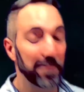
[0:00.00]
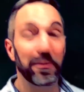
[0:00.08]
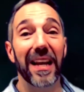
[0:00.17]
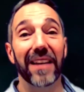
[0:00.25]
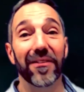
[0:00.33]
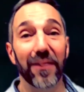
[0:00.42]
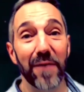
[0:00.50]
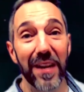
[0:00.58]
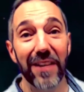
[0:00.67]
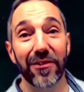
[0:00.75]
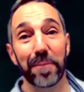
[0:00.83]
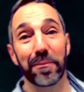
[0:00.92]
Plagues of
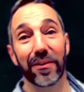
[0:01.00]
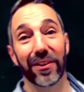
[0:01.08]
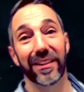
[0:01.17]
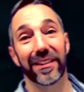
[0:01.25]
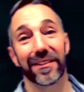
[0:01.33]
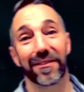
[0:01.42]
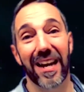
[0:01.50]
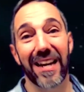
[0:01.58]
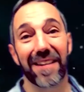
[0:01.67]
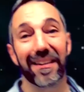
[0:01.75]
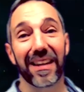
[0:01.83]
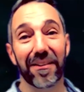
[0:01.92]
Egypt,
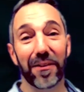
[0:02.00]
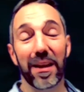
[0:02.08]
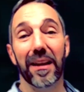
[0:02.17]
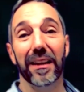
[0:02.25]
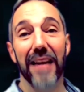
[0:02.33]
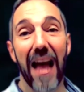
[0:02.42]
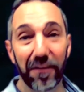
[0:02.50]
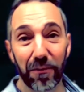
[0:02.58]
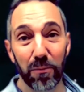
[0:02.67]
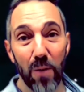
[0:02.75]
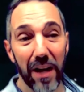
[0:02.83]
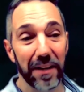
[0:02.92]
right? Gets in the last
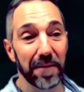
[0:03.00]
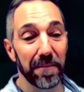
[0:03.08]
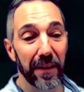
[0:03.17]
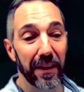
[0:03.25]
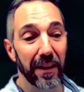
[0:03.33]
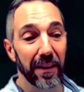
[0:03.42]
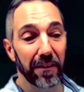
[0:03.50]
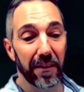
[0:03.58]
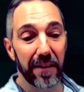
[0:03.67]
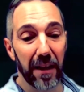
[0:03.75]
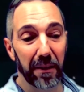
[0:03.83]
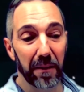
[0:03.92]
one. It's the
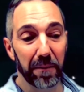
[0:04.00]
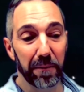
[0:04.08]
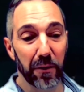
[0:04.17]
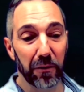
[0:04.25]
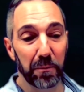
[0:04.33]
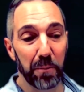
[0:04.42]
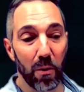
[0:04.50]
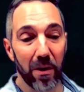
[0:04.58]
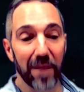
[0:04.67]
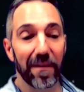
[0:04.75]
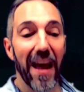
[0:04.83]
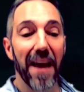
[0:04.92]
death of the firstborn
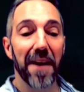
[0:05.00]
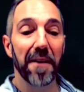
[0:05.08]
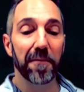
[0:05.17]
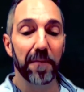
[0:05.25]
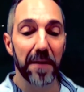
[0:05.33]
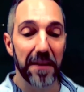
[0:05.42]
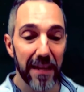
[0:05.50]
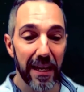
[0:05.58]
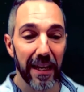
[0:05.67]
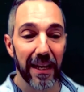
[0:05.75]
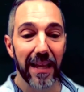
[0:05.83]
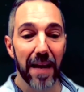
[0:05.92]
of
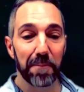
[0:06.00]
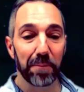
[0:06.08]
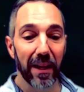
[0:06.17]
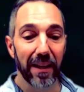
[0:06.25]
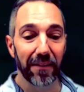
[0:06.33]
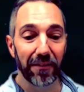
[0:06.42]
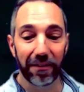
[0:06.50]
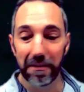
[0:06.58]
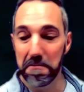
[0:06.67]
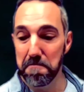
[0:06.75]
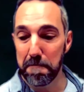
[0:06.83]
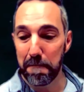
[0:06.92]
everything in that place.
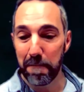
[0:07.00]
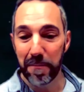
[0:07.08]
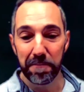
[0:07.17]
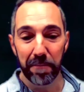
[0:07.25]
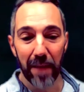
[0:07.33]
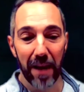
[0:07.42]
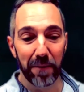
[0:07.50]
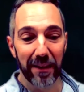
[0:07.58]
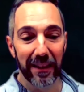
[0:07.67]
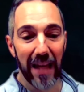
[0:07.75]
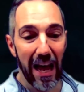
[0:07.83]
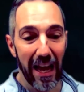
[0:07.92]
Every
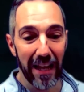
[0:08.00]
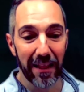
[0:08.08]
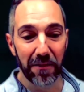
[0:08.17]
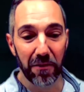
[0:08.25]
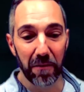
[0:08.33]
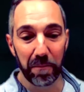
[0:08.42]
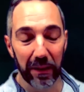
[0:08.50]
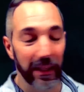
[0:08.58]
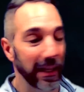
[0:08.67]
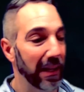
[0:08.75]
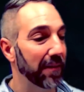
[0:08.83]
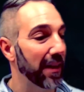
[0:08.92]
lie that you've
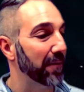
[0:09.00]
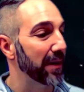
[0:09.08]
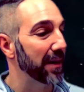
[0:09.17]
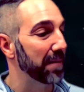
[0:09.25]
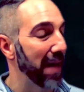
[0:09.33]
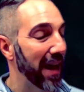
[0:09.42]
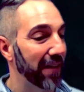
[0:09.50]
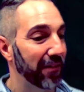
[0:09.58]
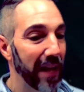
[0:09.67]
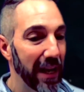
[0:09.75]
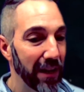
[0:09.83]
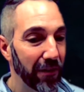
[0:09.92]
believed, every
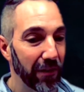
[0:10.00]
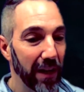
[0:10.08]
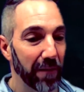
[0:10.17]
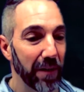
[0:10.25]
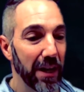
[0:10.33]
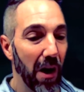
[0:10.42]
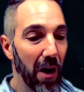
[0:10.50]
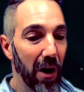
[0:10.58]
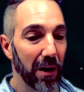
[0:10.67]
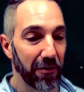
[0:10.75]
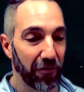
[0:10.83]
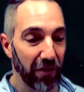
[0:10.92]
imagination, every
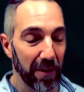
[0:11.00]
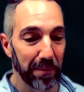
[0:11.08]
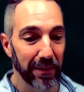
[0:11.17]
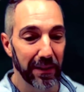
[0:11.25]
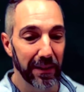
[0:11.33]
hardship.